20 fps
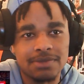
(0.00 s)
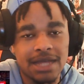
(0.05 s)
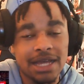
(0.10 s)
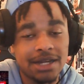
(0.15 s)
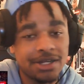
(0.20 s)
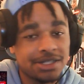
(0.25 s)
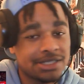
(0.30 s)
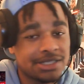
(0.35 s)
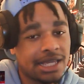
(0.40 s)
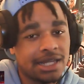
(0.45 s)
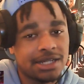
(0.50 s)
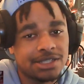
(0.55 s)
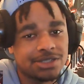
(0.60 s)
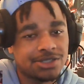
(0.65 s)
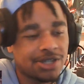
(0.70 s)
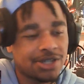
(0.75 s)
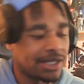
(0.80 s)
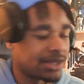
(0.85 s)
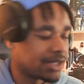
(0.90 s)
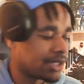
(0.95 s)
I understand
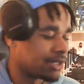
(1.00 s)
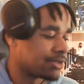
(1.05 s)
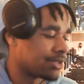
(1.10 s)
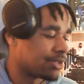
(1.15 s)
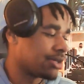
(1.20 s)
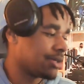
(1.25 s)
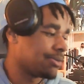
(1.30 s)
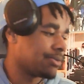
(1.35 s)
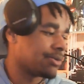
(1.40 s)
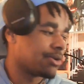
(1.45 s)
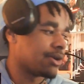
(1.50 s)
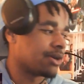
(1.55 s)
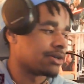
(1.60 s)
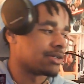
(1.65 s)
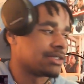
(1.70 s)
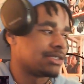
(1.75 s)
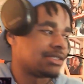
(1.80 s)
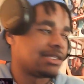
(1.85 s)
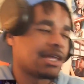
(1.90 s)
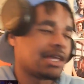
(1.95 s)
he's great, though. Don't get me
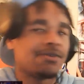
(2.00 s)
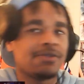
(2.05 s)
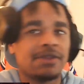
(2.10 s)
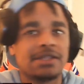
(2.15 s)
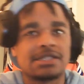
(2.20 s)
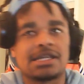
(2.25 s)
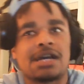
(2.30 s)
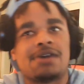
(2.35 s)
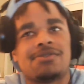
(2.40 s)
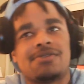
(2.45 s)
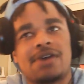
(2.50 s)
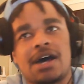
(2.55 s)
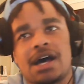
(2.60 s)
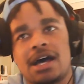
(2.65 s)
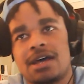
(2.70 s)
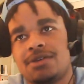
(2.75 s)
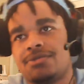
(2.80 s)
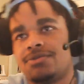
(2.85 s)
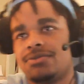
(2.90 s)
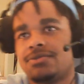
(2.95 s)
wrong. It's definitely top
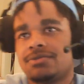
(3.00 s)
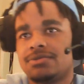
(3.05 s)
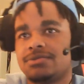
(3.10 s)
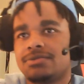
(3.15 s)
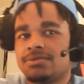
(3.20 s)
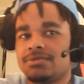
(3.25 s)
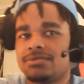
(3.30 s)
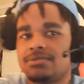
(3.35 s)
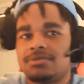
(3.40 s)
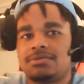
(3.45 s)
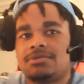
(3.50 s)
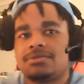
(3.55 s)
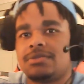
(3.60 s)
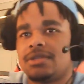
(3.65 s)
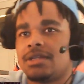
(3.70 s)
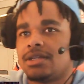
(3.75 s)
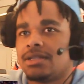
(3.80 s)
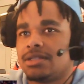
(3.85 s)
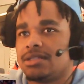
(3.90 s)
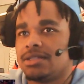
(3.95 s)

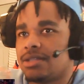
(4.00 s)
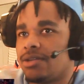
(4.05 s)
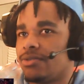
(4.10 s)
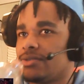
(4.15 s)
5.